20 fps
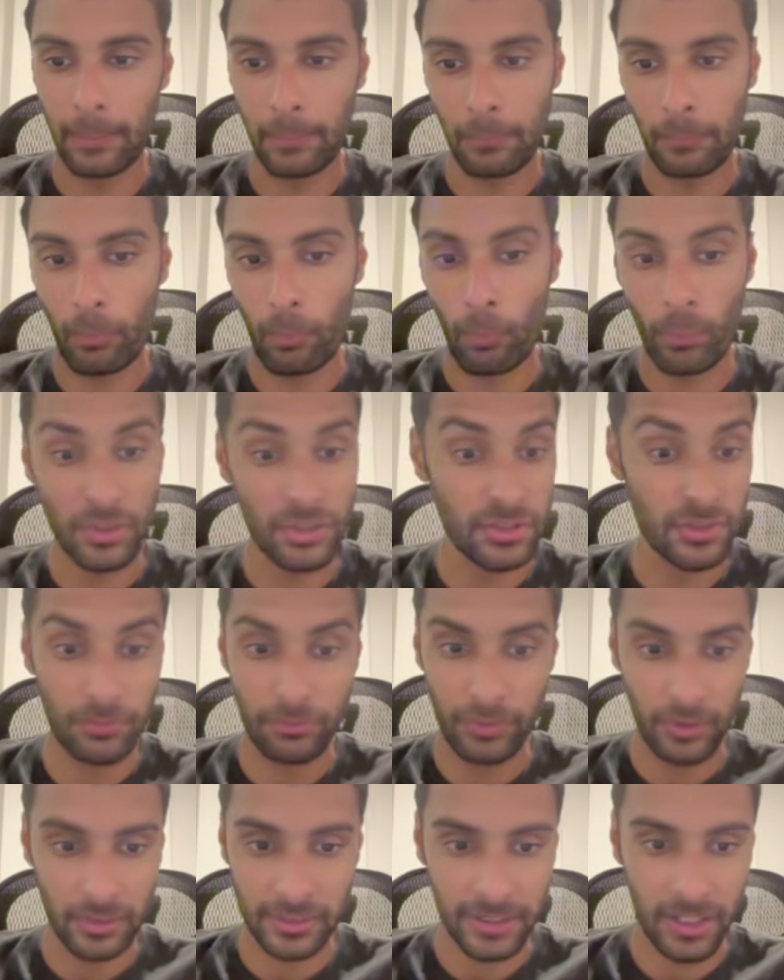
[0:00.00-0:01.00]
once you've
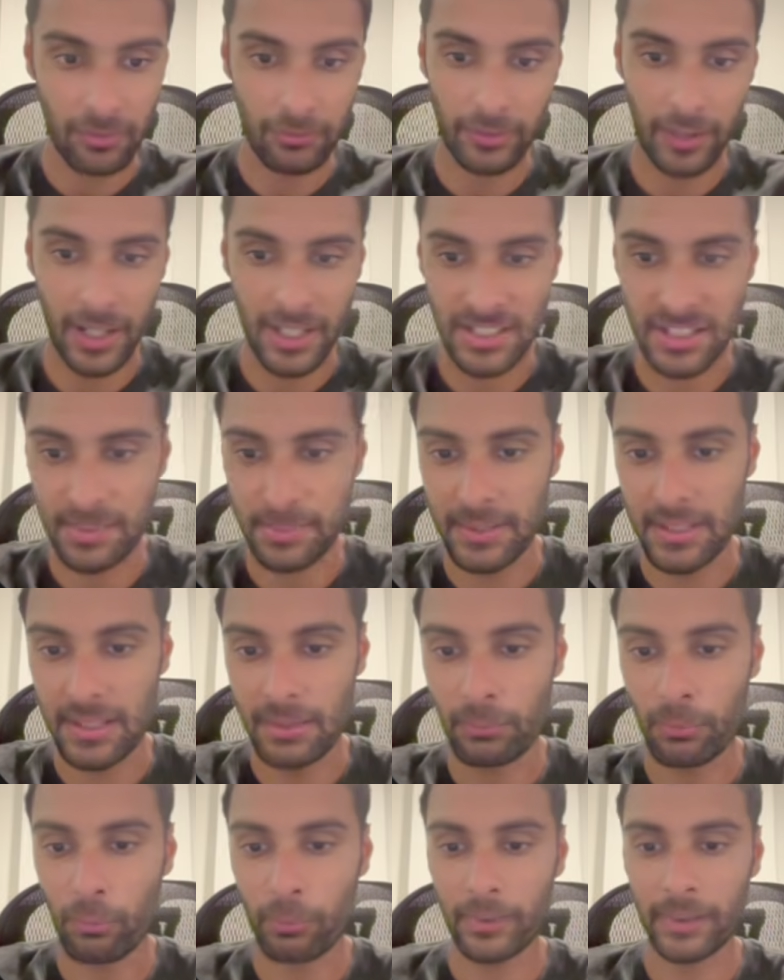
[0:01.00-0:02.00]
filtered out for
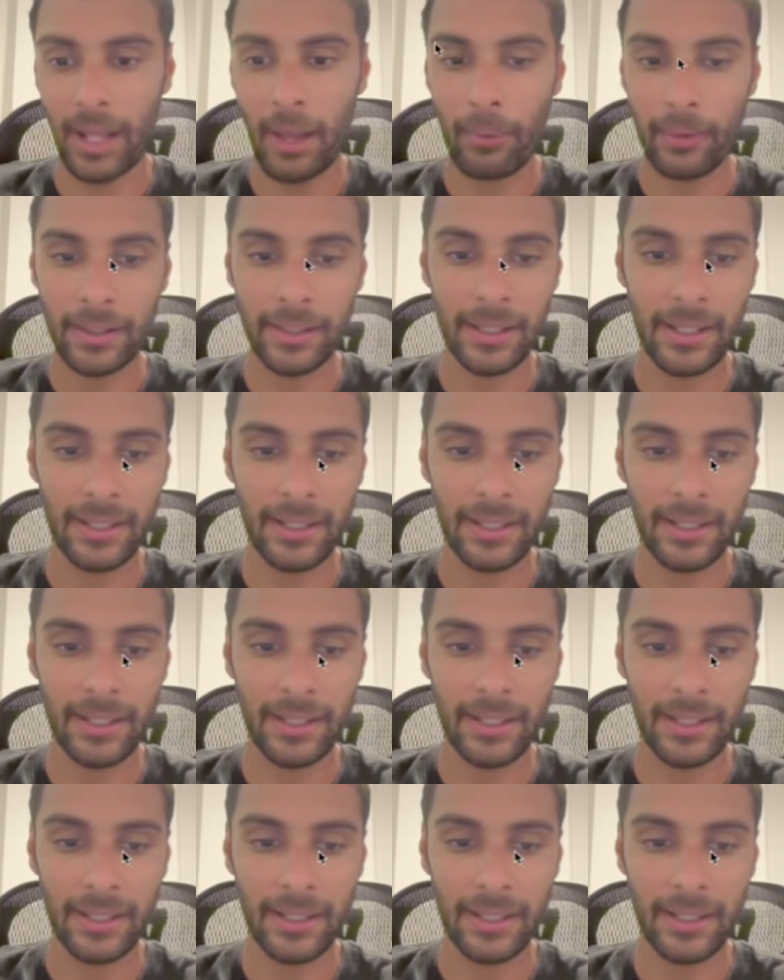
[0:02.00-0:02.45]
what we're now going to get